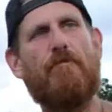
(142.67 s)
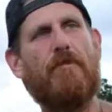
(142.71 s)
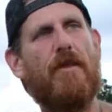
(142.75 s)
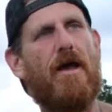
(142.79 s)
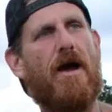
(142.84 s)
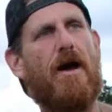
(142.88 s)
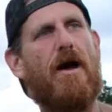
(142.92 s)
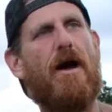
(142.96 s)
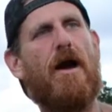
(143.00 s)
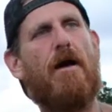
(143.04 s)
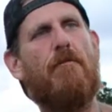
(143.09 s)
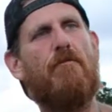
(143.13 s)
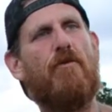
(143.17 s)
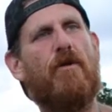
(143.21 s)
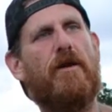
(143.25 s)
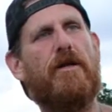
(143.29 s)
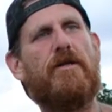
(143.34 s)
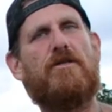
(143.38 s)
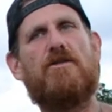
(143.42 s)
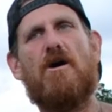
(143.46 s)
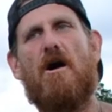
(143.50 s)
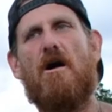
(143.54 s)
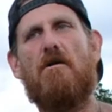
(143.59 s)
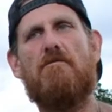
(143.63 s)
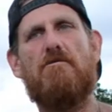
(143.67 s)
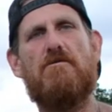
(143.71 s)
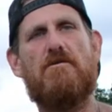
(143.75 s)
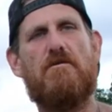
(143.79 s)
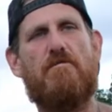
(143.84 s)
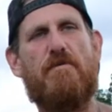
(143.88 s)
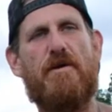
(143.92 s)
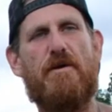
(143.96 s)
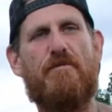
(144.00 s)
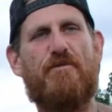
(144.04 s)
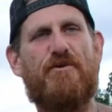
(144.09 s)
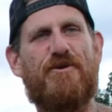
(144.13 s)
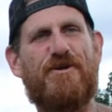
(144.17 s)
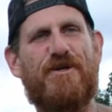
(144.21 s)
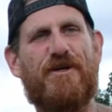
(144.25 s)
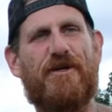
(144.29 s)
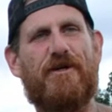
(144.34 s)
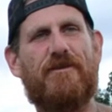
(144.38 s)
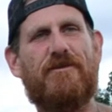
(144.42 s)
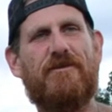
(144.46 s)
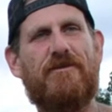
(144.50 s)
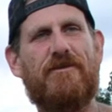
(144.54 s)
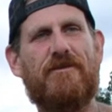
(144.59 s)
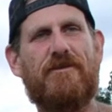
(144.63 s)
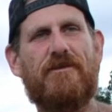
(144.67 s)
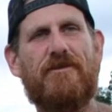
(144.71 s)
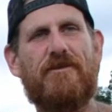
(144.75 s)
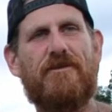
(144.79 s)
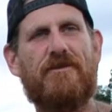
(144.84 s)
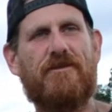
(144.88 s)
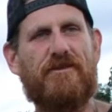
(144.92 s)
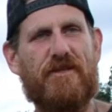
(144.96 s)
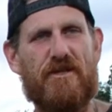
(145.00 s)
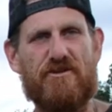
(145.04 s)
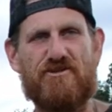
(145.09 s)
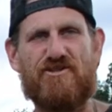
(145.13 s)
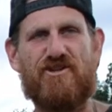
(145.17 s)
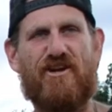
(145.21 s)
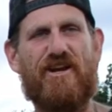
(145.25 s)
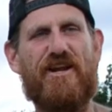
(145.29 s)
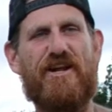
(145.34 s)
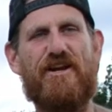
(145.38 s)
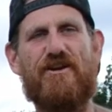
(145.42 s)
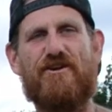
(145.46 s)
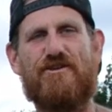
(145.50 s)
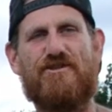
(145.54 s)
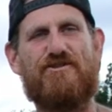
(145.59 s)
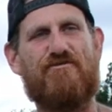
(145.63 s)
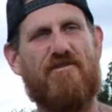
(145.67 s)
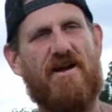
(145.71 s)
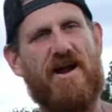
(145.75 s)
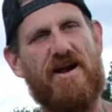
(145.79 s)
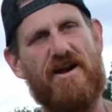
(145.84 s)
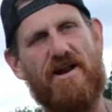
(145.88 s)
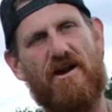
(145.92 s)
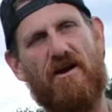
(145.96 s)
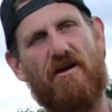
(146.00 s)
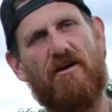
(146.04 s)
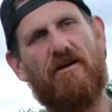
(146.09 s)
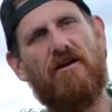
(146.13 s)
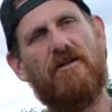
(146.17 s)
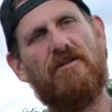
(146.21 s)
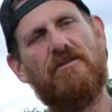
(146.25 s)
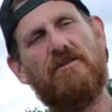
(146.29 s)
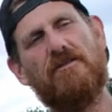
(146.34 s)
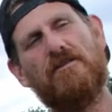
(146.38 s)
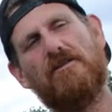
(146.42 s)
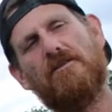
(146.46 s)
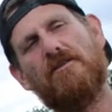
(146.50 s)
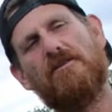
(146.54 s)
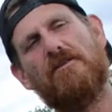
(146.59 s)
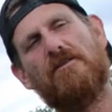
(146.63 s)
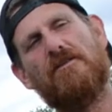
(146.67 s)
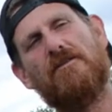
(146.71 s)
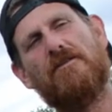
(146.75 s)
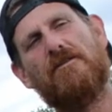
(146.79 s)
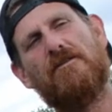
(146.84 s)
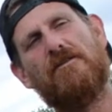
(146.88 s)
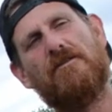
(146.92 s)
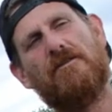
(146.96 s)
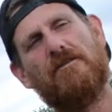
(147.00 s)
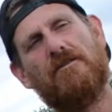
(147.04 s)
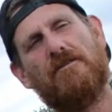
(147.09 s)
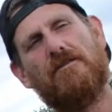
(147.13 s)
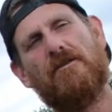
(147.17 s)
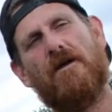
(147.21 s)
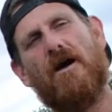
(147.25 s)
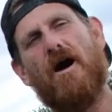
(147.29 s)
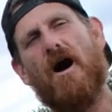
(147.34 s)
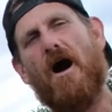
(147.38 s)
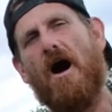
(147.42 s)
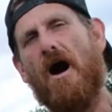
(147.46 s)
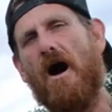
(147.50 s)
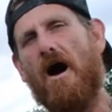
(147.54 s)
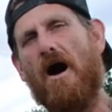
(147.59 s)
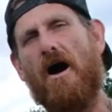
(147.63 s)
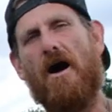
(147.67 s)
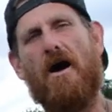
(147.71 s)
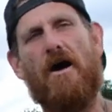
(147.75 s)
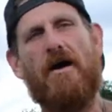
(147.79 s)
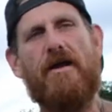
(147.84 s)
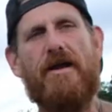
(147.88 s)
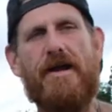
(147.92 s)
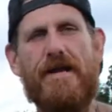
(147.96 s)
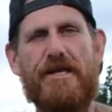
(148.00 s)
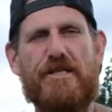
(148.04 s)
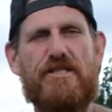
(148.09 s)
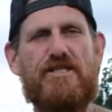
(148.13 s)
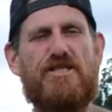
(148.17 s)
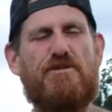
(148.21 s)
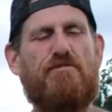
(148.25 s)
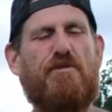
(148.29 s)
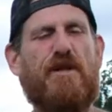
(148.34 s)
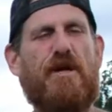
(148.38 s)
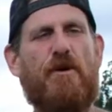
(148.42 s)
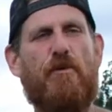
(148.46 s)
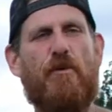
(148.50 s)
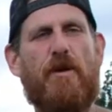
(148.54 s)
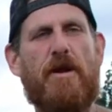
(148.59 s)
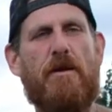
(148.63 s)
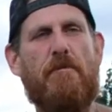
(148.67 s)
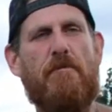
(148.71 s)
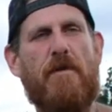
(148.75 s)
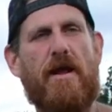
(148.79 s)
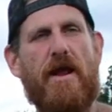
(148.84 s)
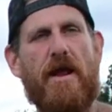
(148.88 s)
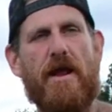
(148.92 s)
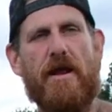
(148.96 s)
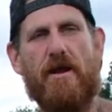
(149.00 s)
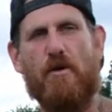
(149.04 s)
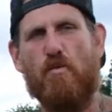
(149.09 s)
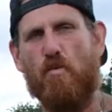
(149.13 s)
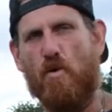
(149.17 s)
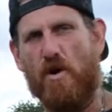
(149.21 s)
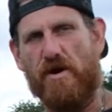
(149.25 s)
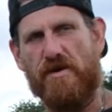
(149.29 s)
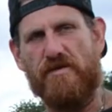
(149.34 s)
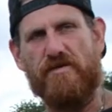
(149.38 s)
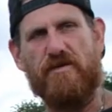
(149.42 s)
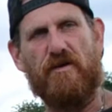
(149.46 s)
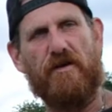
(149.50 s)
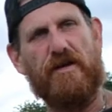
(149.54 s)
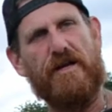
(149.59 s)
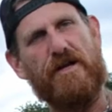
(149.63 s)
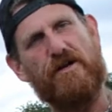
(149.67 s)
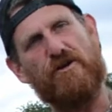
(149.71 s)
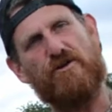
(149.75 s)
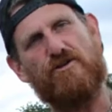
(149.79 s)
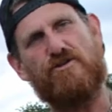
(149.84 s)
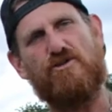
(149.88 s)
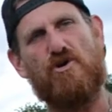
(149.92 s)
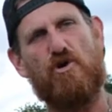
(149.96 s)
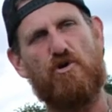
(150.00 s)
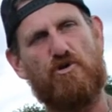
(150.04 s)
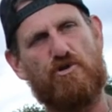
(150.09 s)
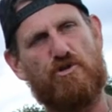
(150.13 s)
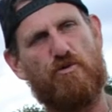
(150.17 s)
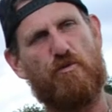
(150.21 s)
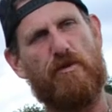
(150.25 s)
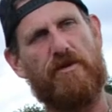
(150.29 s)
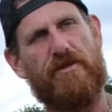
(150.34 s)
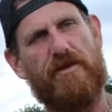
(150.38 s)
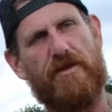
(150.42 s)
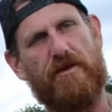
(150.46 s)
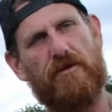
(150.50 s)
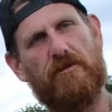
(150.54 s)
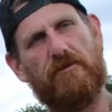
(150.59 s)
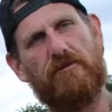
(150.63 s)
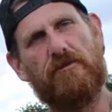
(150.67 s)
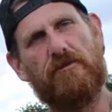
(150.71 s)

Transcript: I'm really talking to the people here. There's leaders right here. Uh, each split we make, one of the leaders goes with it.